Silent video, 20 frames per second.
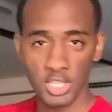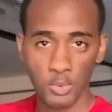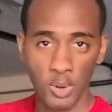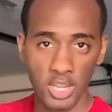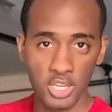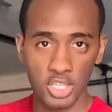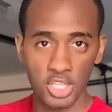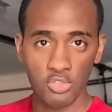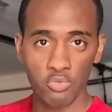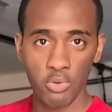that's
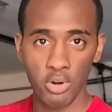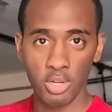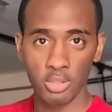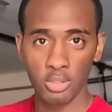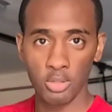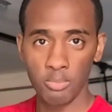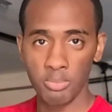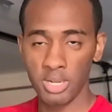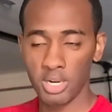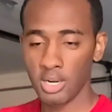why you just run a
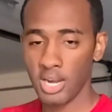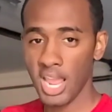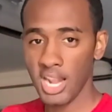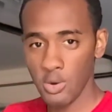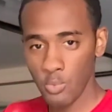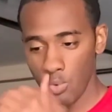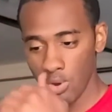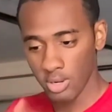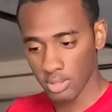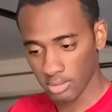little bit of
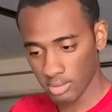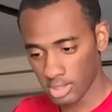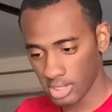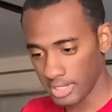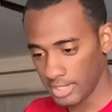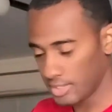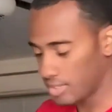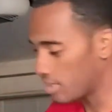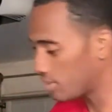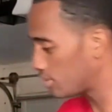91.
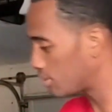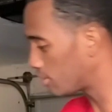Cleans that